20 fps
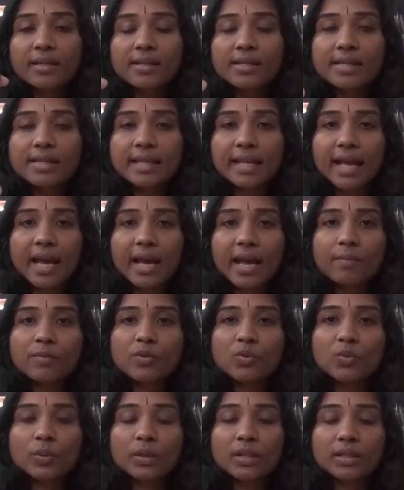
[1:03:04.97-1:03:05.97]
these
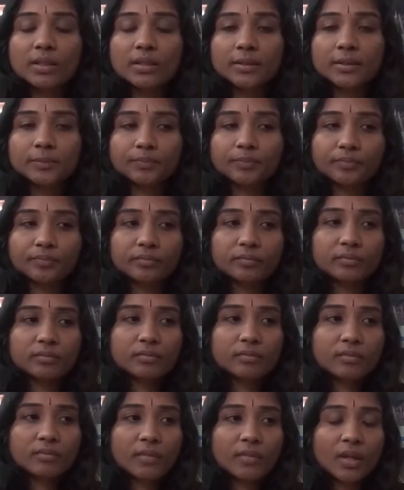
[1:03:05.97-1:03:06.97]
lamps with
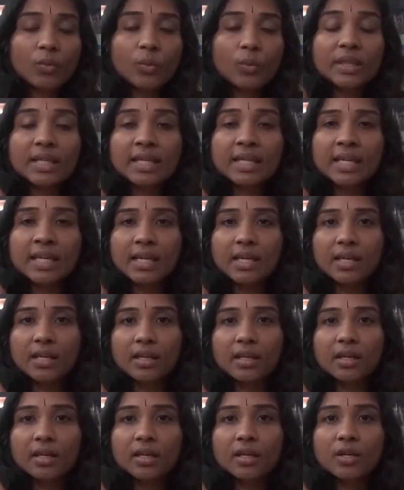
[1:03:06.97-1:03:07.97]
the
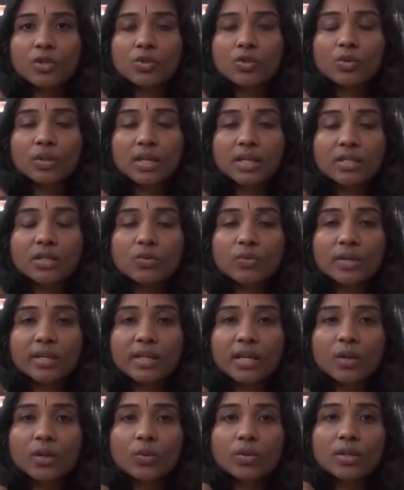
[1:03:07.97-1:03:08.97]
ghee, so that it will
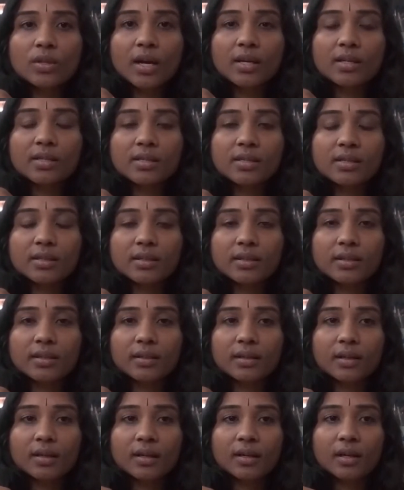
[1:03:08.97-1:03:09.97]
give that
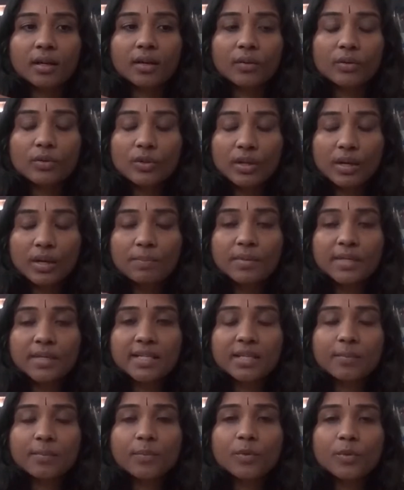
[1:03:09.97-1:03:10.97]
it will
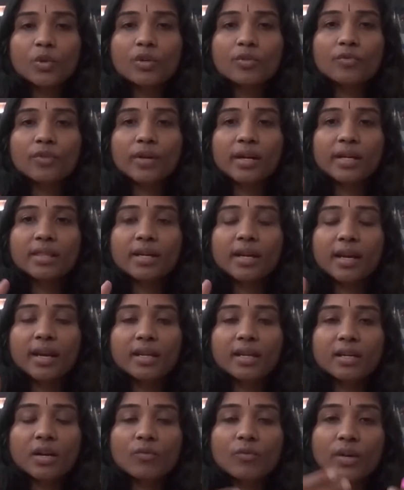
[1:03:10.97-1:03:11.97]
completely purify the
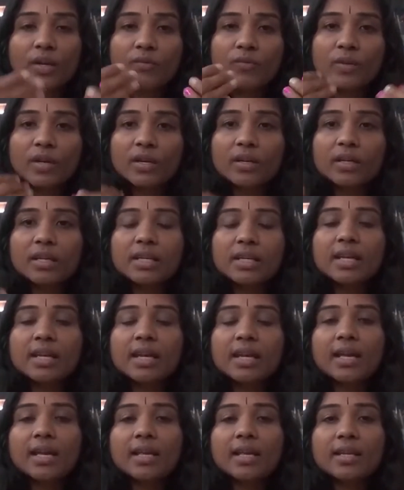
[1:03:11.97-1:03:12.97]
air, and when we are
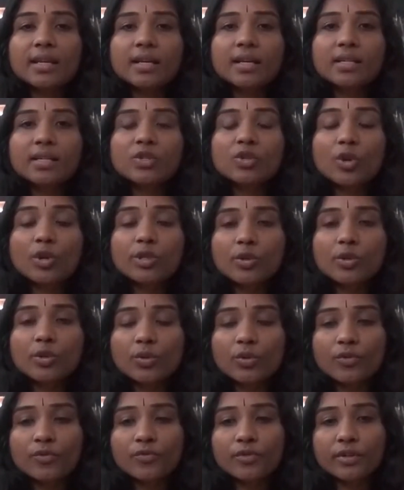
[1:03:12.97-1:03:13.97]
inhaling, it is also
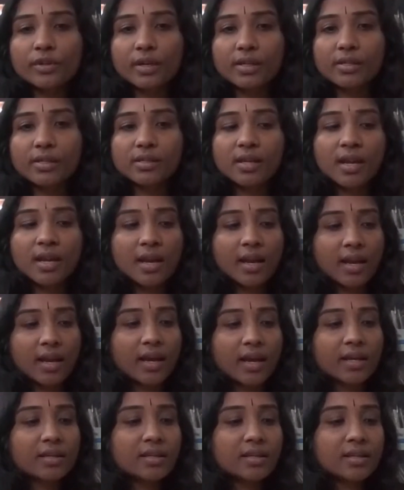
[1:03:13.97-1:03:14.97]
good for us.
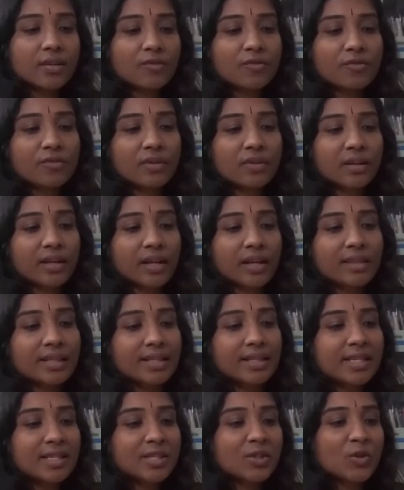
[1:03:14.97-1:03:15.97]
And the
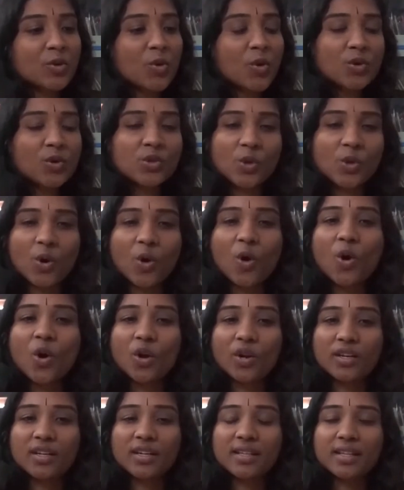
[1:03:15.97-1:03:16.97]
list goes
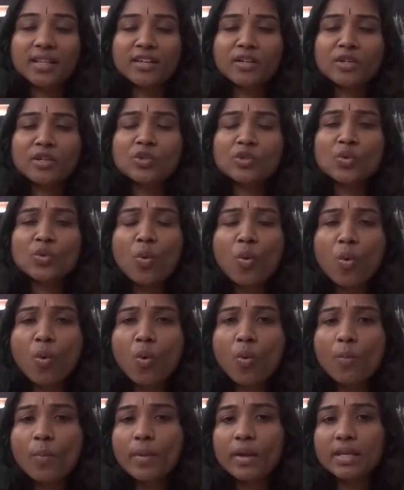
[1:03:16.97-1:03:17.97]
on. There are
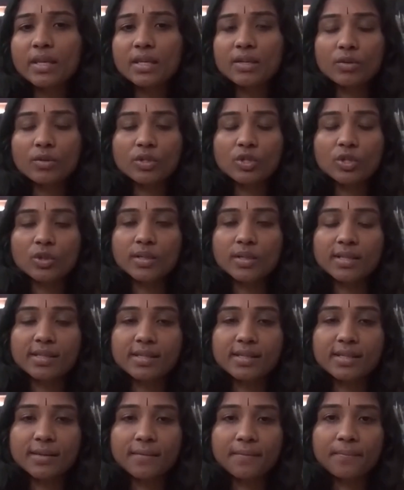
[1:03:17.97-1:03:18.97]
so many
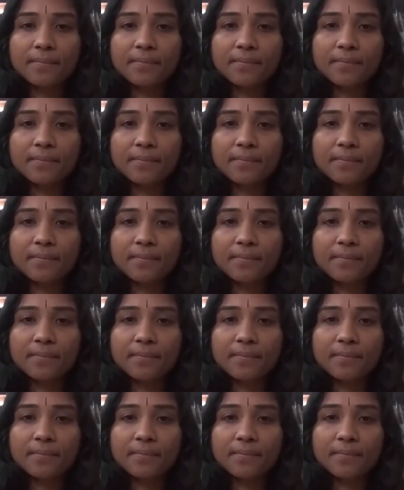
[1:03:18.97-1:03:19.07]
rituals.